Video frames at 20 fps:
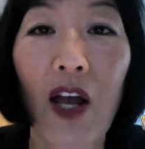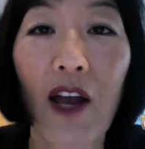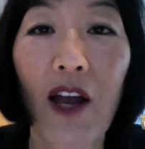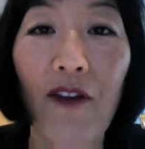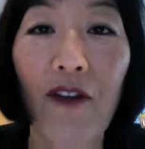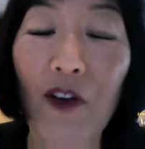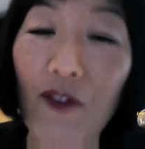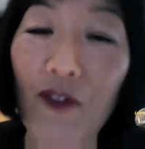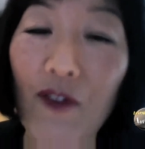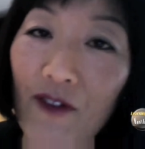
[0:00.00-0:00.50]

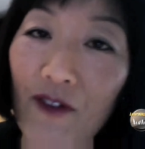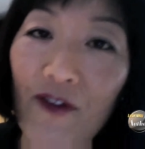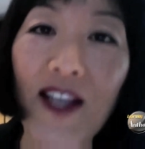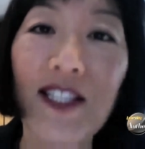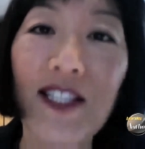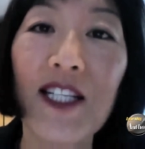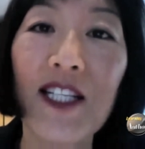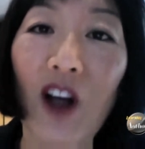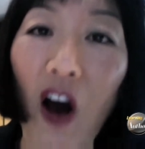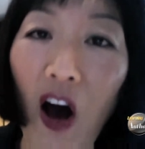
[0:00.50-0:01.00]
you've
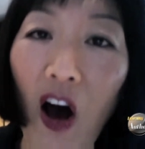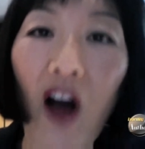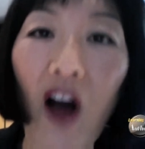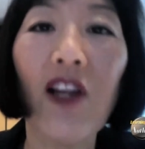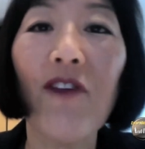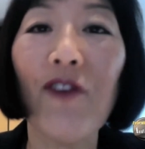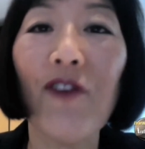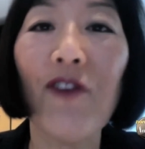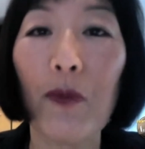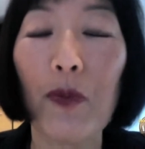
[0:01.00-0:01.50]
invested
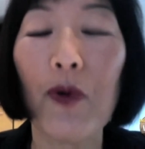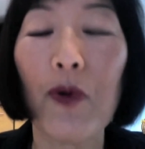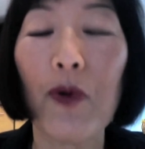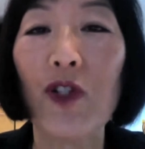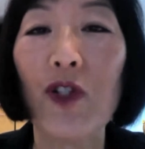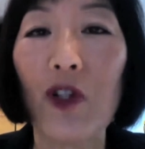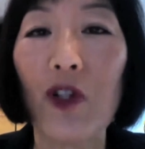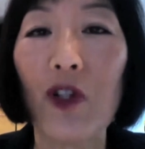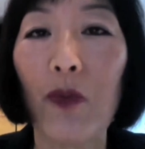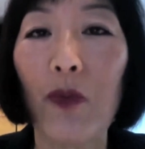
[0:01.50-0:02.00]
all of your
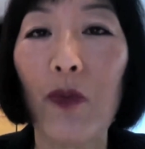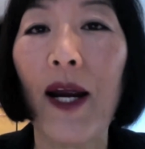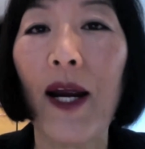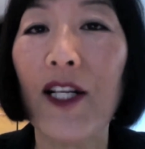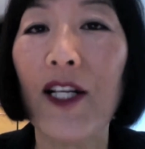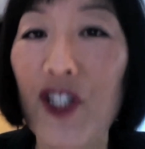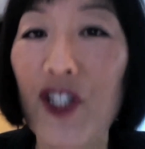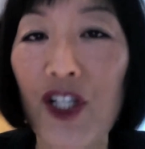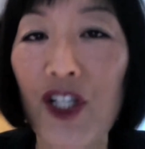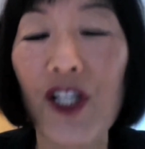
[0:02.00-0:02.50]
personal
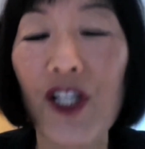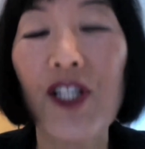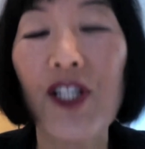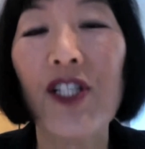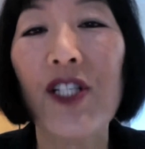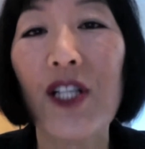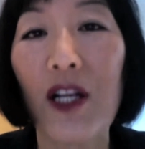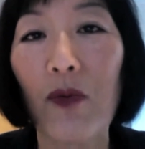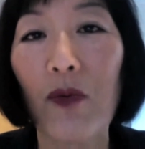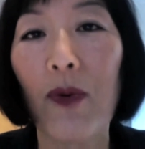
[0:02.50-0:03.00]
brand just
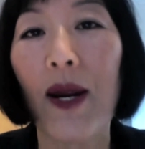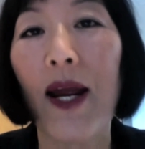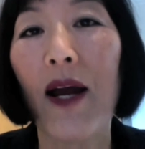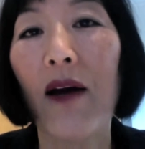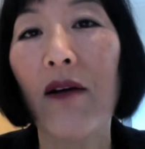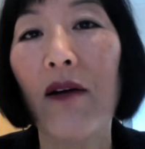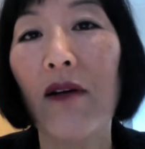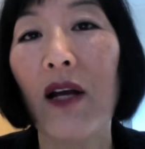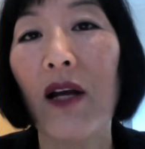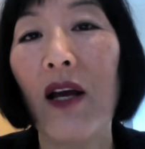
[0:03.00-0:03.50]

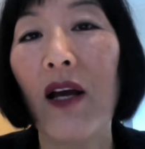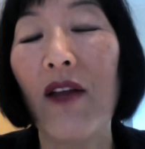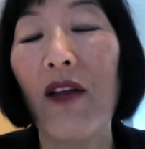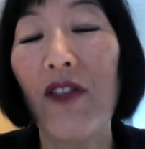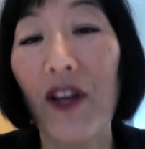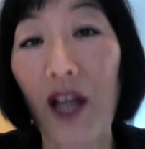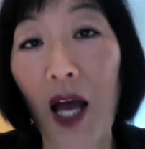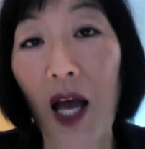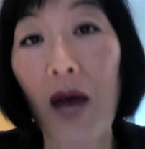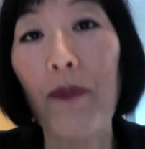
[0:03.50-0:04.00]
around the
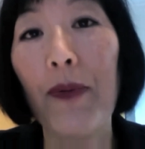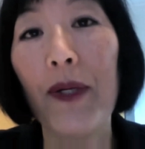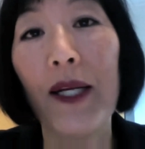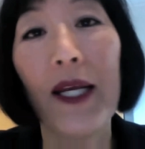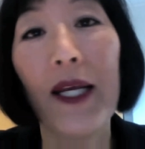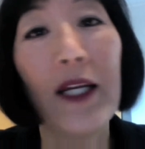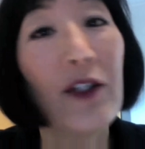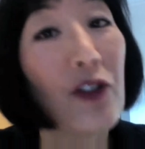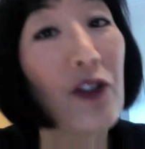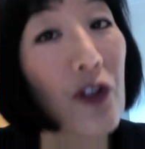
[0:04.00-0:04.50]

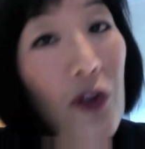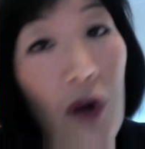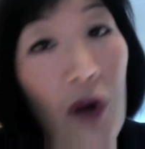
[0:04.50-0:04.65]
company and you're